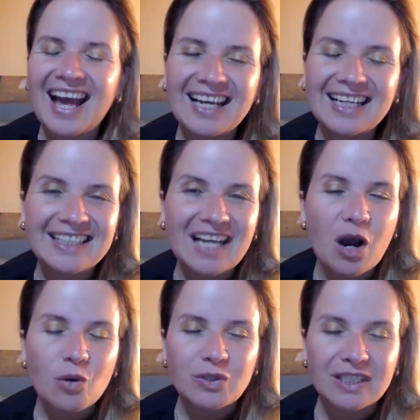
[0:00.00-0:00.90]
And
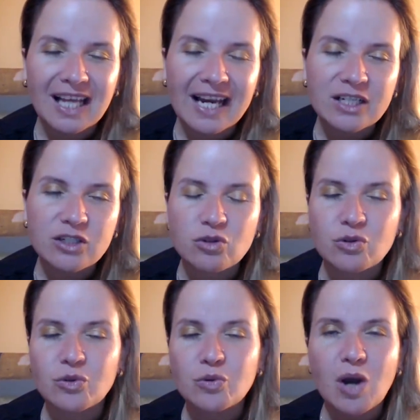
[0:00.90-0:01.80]
I would like
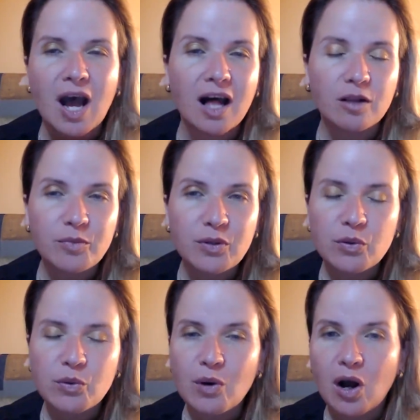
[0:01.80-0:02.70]
to help
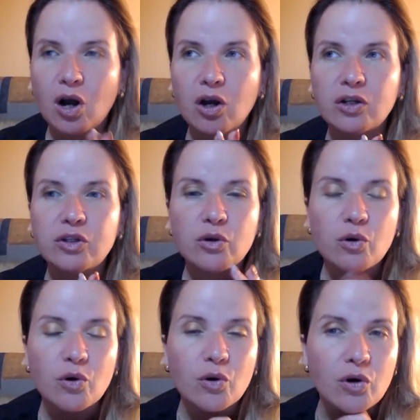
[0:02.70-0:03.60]
you on
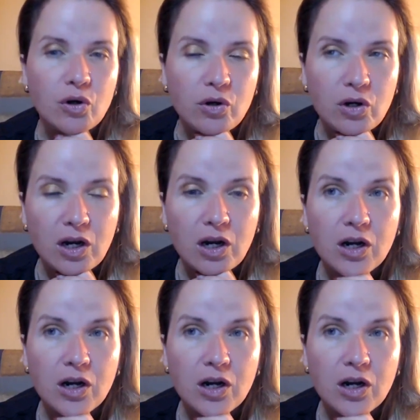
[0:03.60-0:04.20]
your